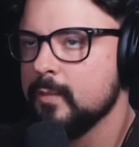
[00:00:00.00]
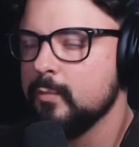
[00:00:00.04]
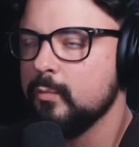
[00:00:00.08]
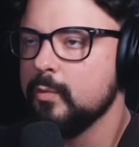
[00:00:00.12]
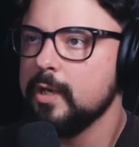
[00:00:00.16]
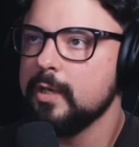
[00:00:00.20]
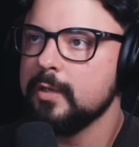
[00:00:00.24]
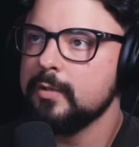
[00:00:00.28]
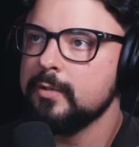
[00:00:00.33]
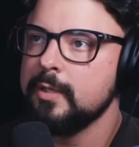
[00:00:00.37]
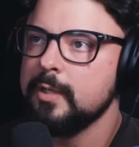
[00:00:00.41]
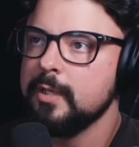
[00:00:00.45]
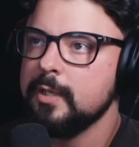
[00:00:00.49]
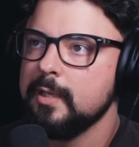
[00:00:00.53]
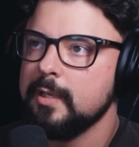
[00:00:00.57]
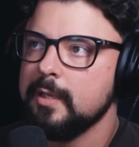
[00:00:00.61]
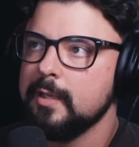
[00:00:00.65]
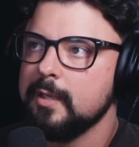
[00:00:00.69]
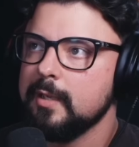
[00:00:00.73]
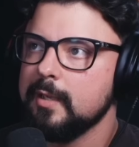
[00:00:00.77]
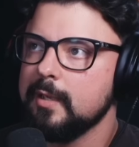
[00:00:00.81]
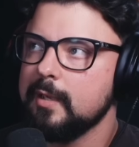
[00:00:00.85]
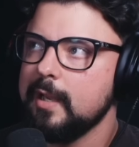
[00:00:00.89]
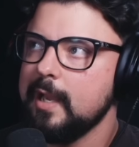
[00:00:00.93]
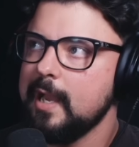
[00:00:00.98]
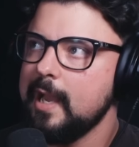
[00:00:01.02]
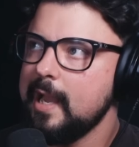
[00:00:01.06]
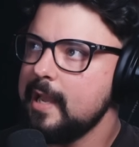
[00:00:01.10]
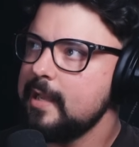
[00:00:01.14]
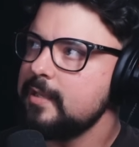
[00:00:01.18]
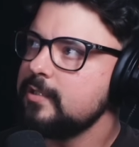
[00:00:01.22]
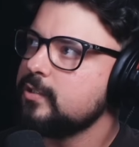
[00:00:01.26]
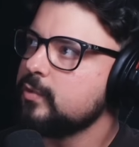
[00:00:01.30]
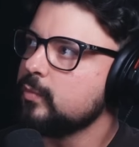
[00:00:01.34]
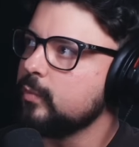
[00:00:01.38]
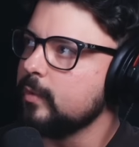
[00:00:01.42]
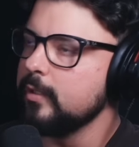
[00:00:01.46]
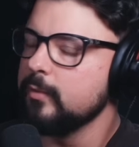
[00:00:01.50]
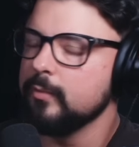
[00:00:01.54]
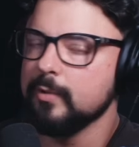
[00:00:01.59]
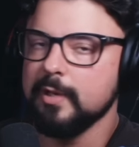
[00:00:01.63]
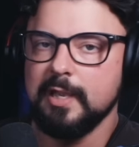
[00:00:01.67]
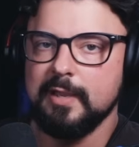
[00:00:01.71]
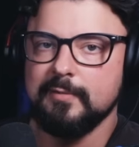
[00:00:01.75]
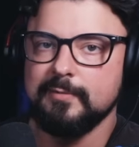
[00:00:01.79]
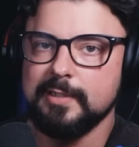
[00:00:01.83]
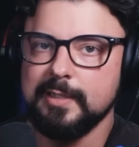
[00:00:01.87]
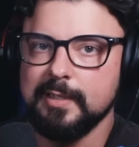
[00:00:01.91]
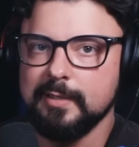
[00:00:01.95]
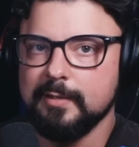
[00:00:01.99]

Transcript: Well, as we were having